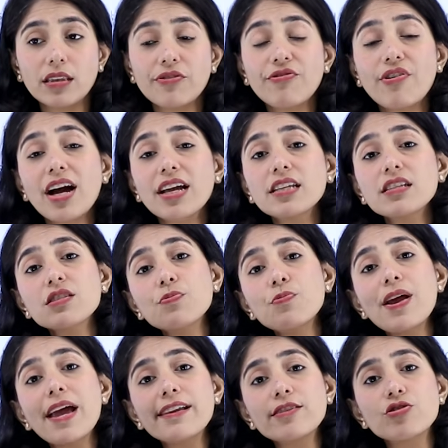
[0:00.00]
the fire
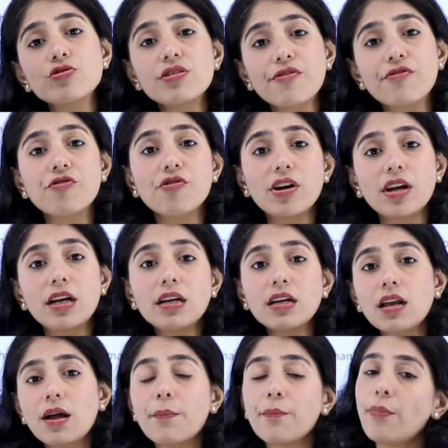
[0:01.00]
spread to different